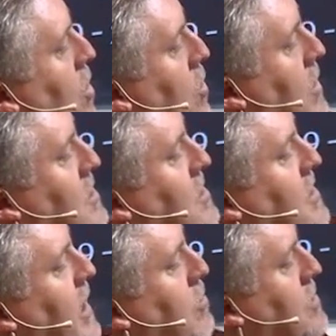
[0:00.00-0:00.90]
what
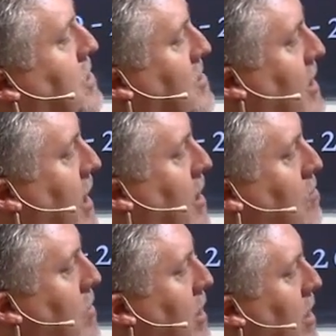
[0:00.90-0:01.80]
distinguishes
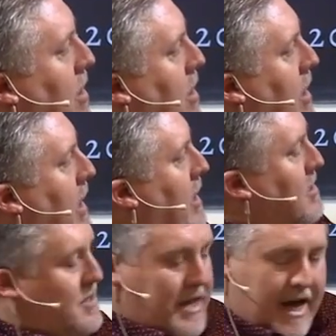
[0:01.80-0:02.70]
them
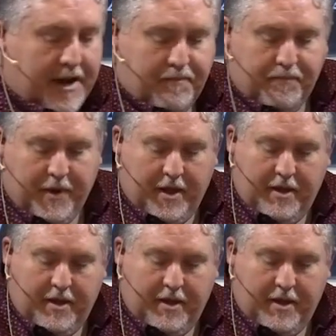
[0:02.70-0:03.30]
is that